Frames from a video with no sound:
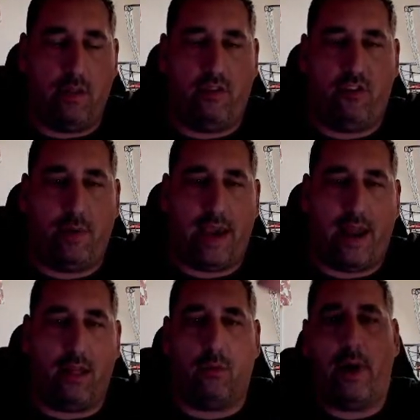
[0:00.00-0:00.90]
This should be out
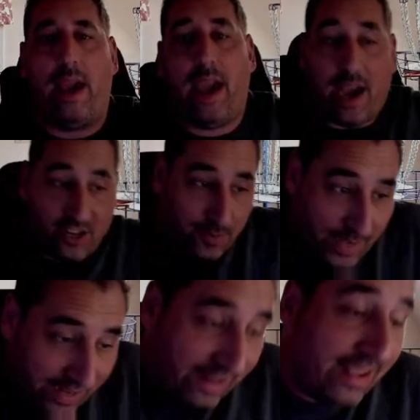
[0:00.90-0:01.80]
of the way. I should
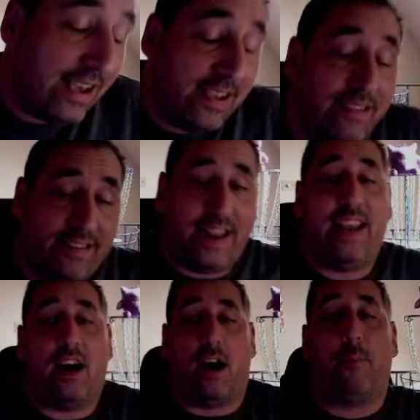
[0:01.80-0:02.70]
be
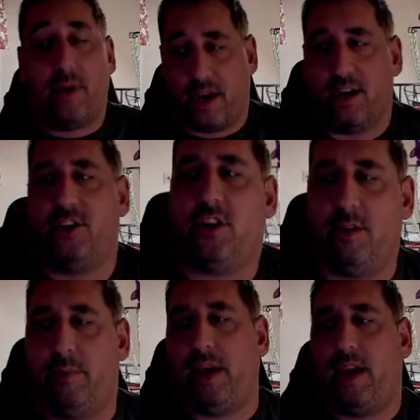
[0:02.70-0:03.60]
sitting up like I
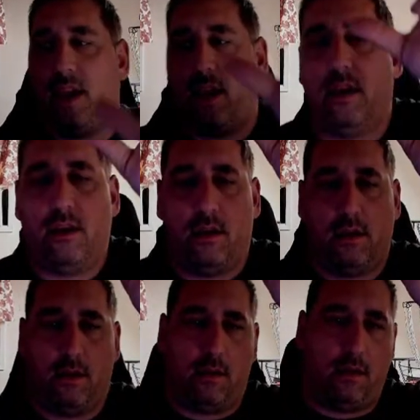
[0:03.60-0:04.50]
should be
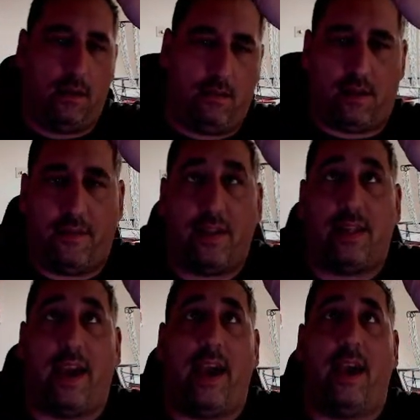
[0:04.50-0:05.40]
and stuff like
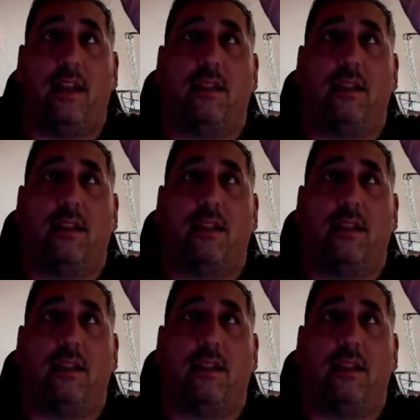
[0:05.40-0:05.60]
that.